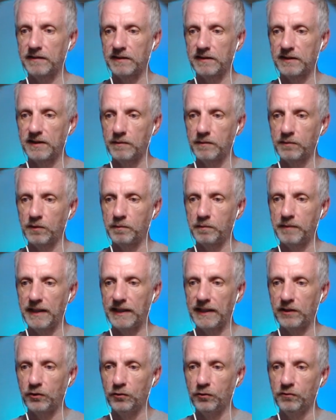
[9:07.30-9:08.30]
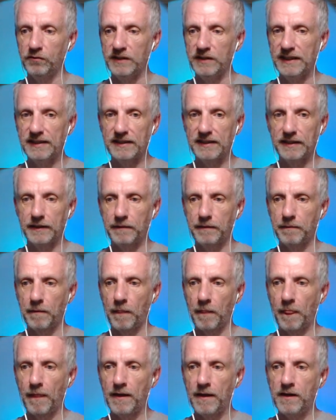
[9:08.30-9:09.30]
the simple bake UVs here,
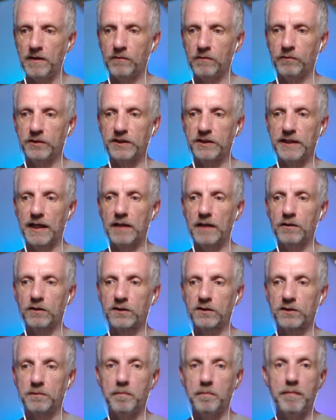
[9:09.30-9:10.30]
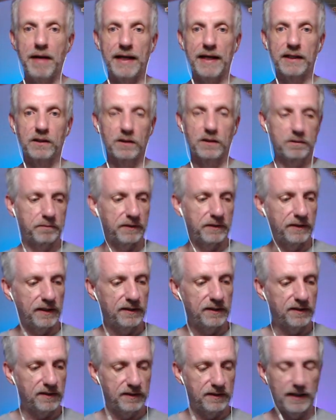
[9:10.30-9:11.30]
which now looks mangled, but
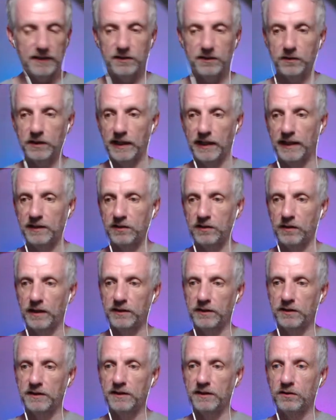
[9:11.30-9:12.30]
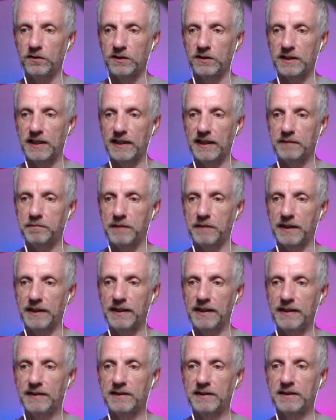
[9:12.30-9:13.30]
that's that's okay. So I just need to select my
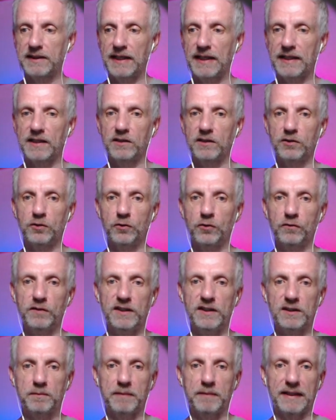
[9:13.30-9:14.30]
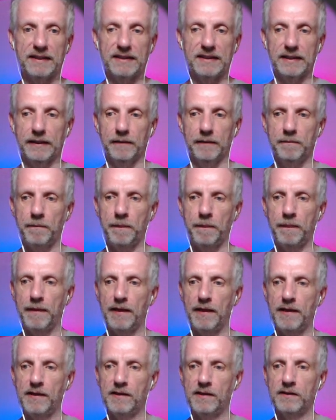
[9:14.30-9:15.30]
second UV space here
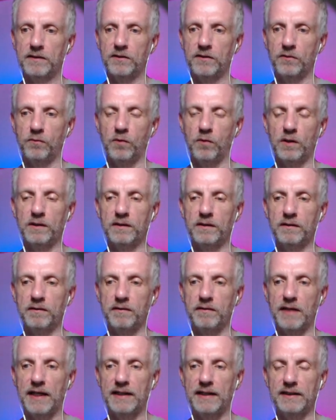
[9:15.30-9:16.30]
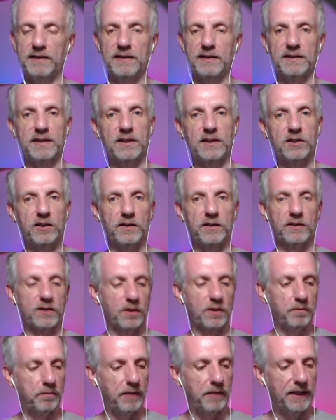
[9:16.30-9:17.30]
the one that is essentially the
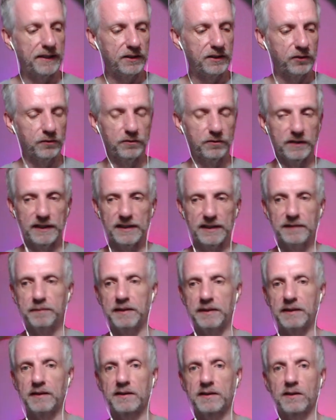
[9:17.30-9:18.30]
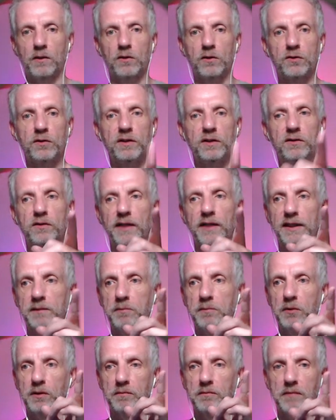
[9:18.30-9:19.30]
combined UVs because I also need to
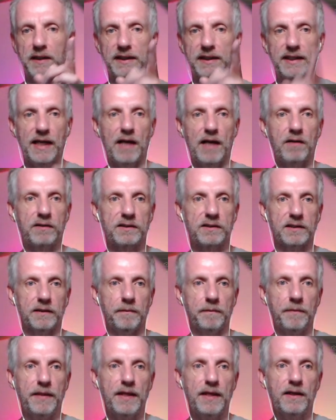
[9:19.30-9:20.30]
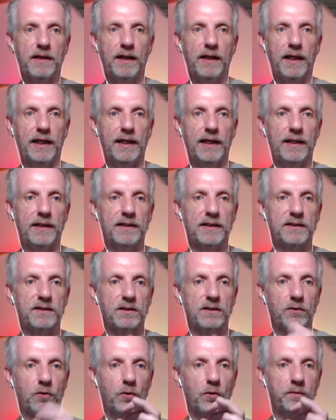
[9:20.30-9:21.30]
export my character as
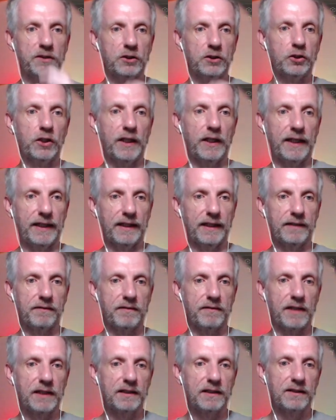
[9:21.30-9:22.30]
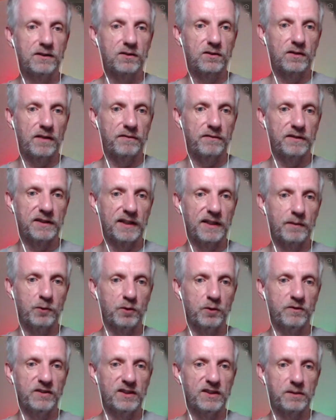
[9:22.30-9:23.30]
an OBJ and that needs to have the same
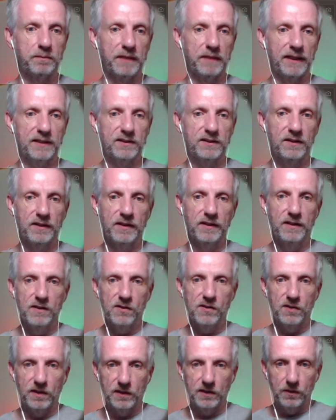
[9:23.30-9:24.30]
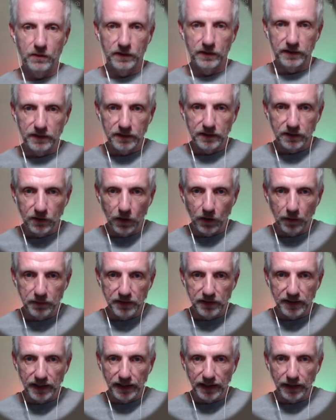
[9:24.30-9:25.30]
UV space. So I'll go and
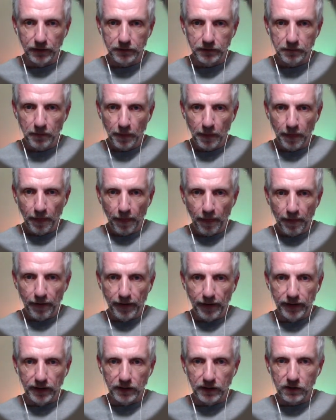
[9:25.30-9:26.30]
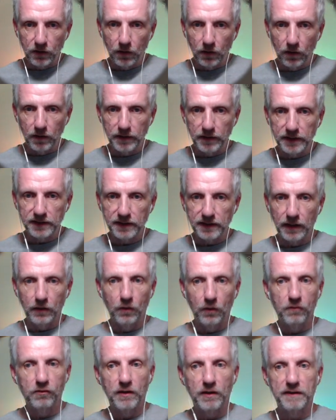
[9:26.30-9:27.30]
copy that out and I'll call this, I'll
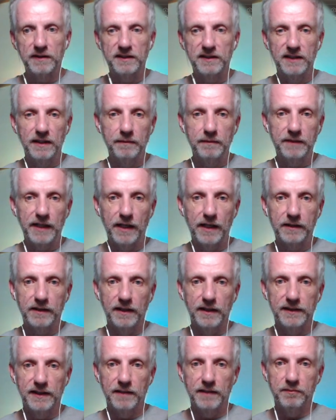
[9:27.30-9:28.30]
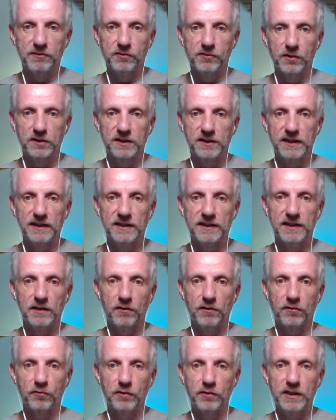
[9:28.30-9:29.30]
override the same character as I had before,
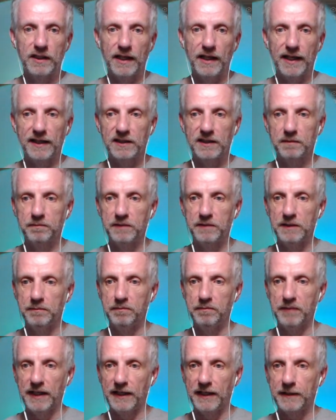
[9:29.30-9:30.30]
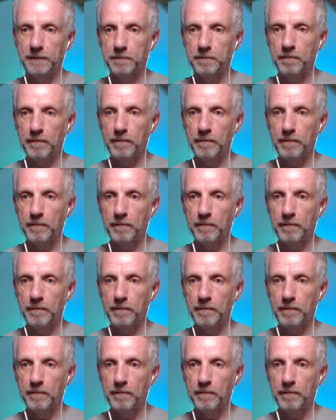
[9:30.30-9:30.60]
CC3 SB Bake